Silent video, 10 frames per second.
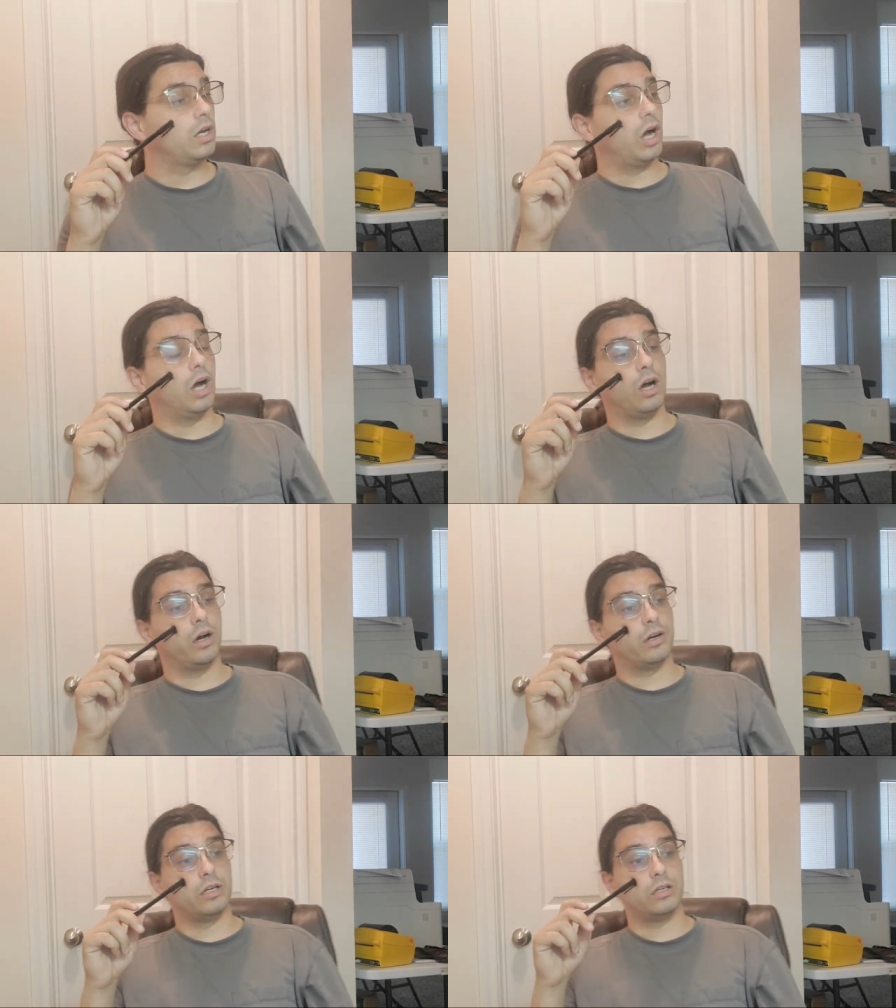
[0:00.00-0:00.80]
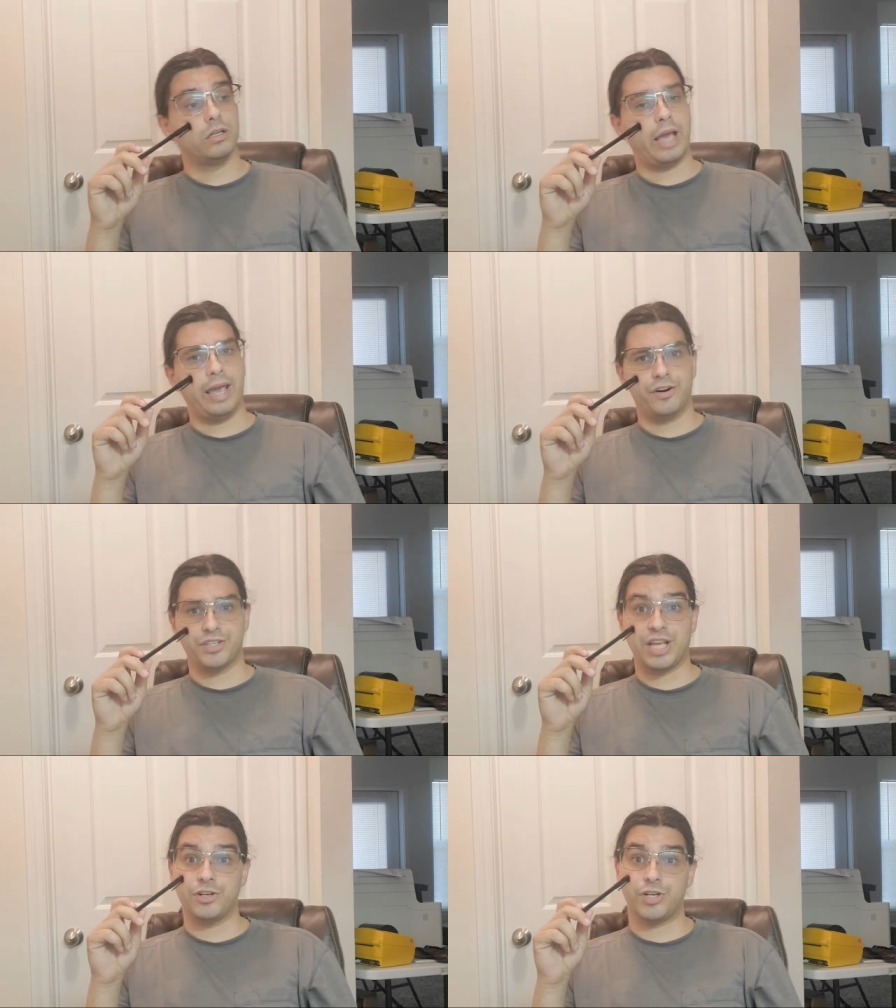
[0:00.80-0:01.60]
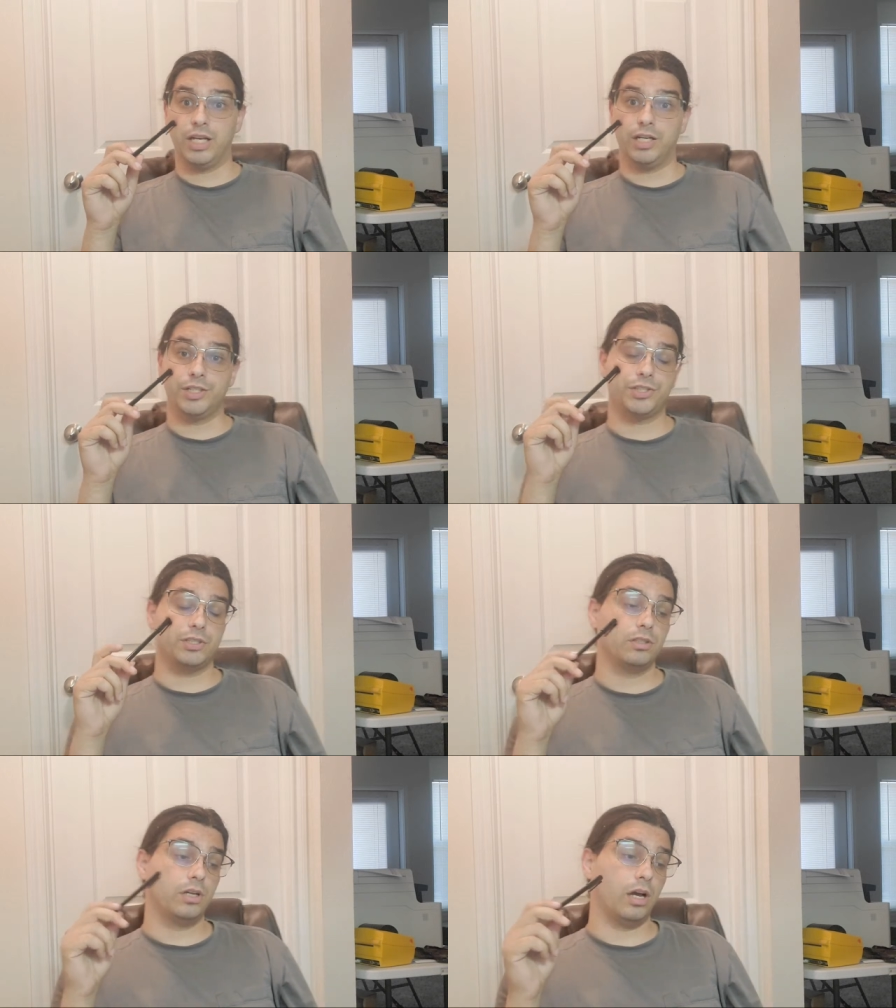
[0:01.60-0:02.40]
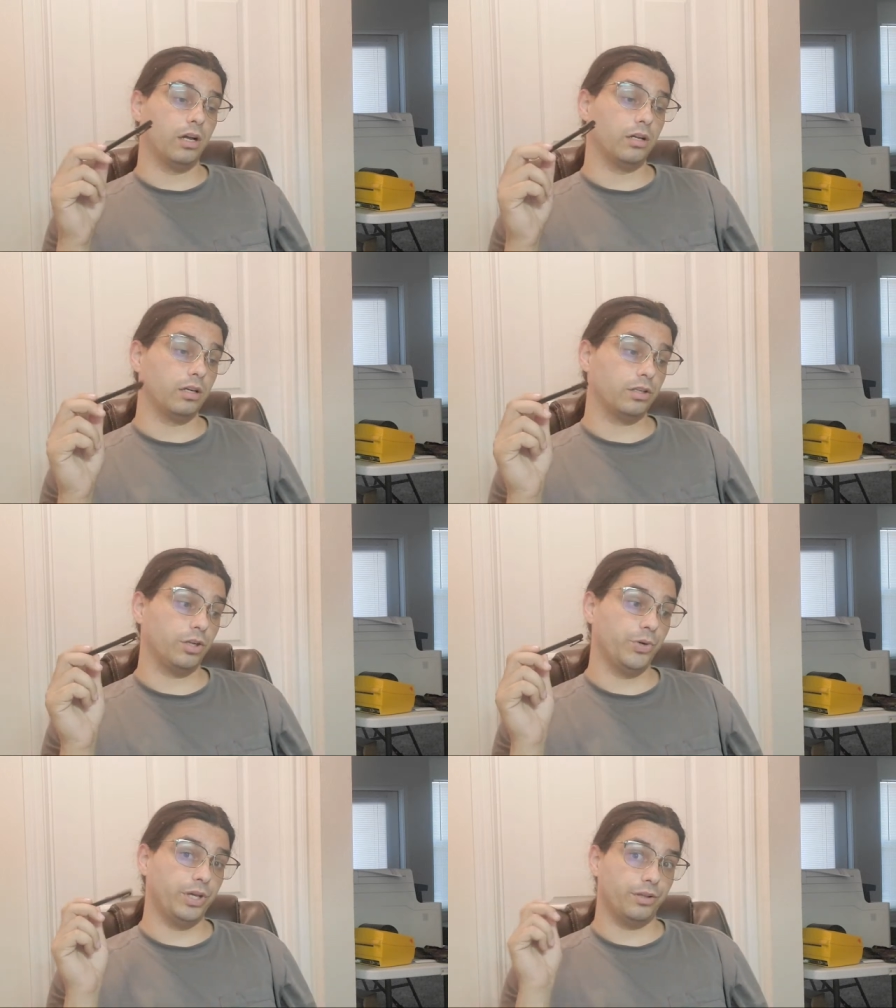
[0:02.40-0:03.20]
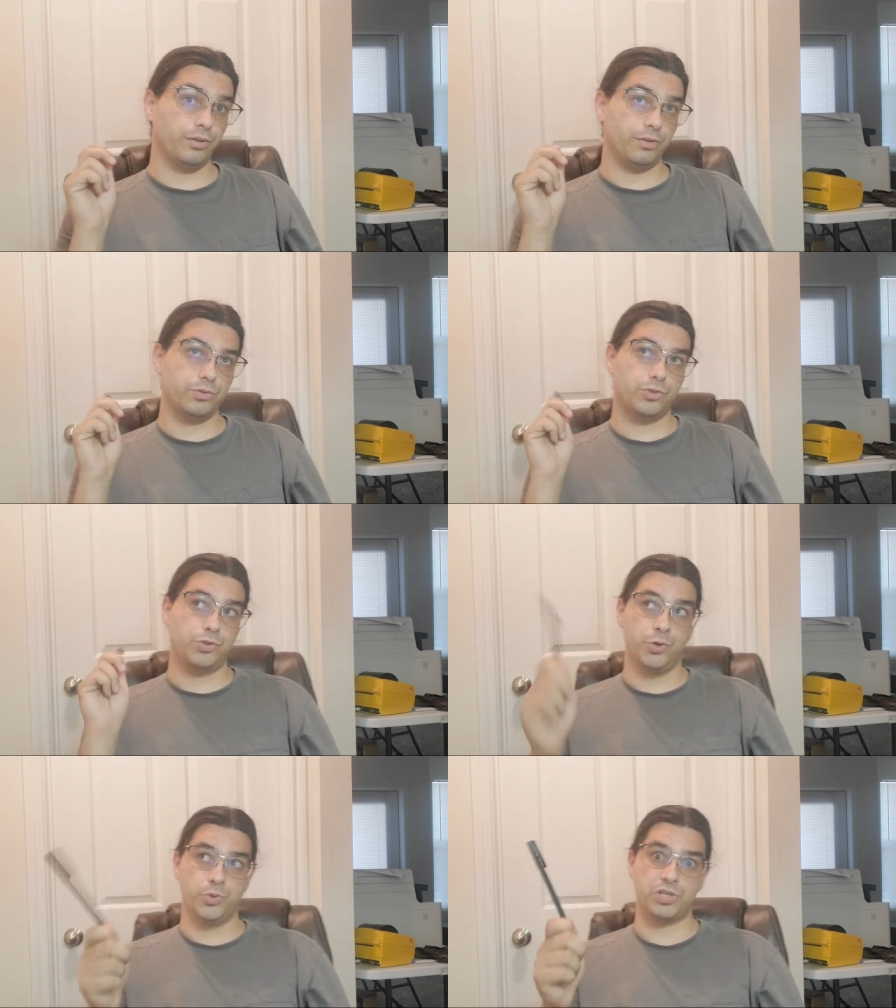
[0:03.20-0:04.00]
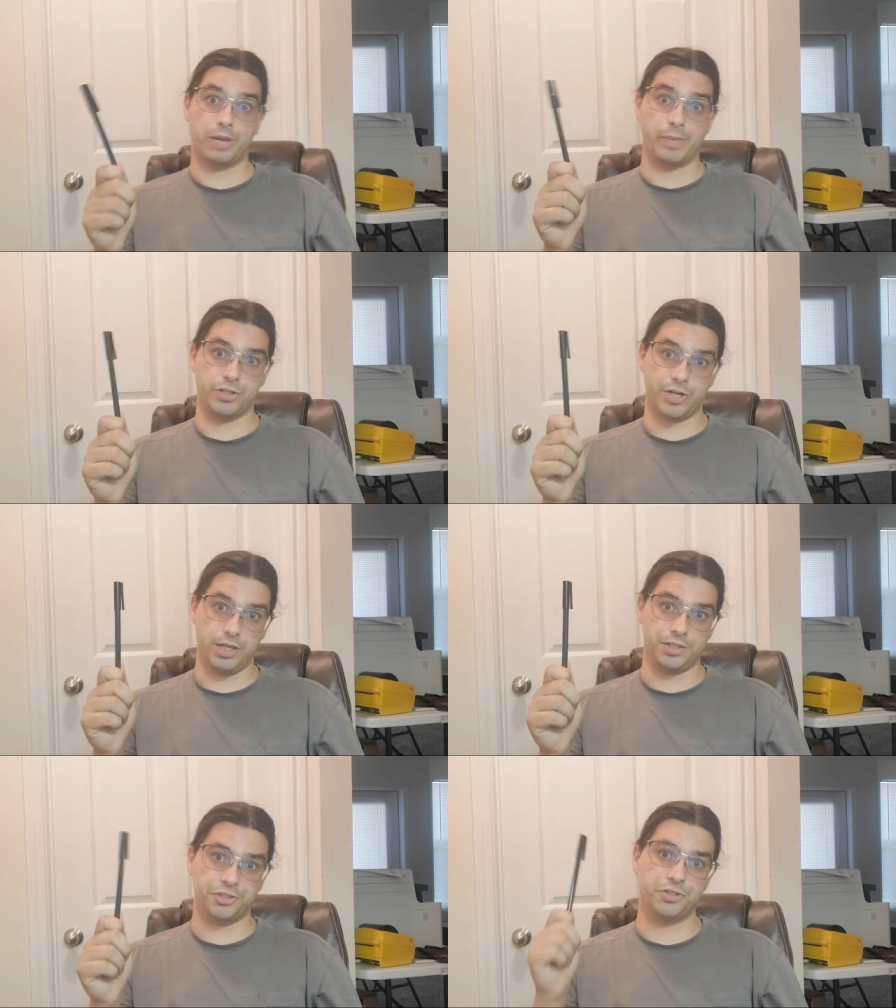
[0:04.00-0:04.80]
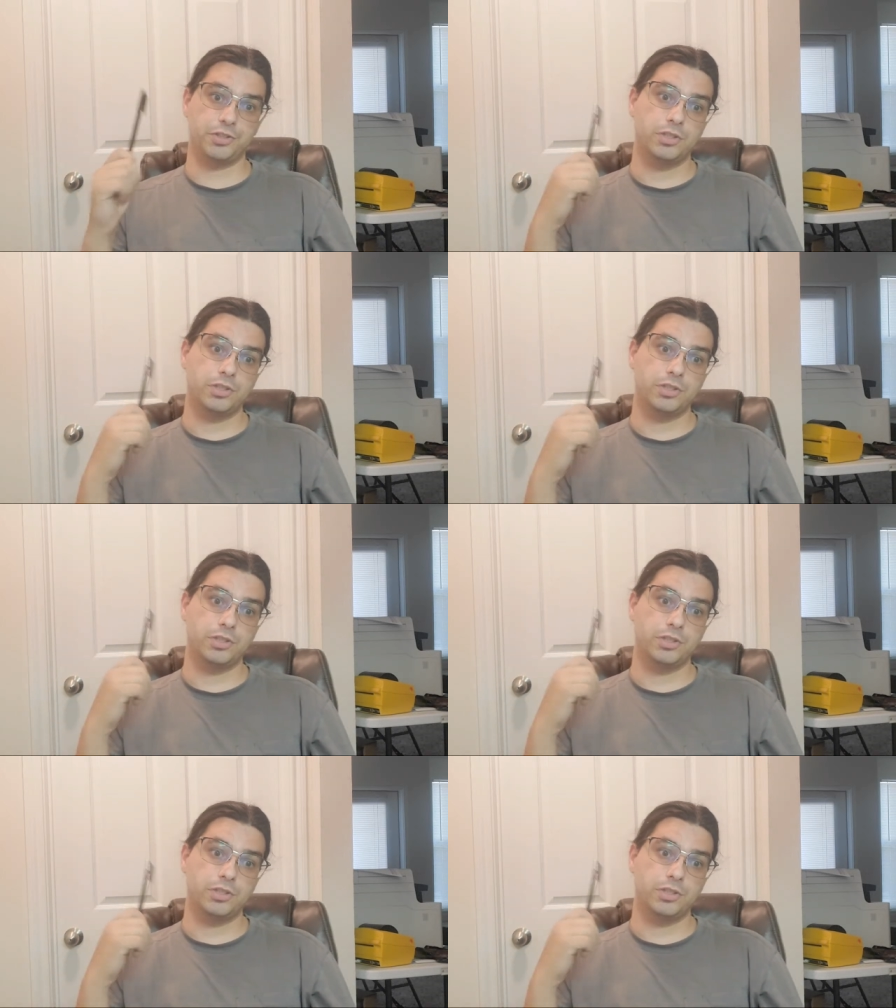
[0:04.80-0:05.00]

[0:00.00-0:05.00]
8 or 10 trailers, including 2 semi-trailers.